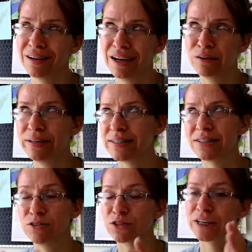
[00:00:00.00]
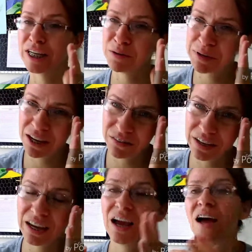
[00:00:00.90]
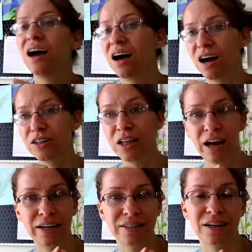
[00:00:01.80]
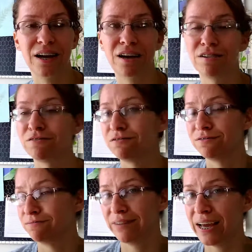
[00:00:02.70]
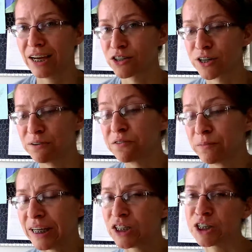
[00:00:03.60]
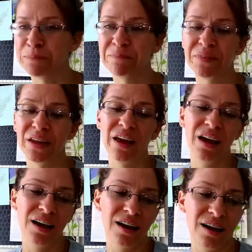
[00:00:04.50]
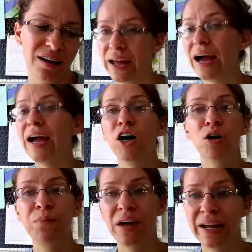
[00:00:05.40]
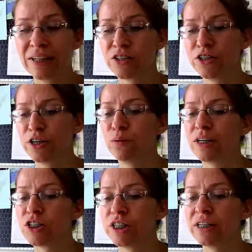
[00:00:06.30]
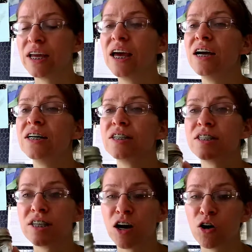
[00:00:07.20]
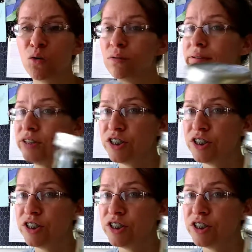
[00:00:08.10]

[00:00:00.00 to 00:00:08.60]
always usually end up giving a lot of extra information. I hope that answered your question. So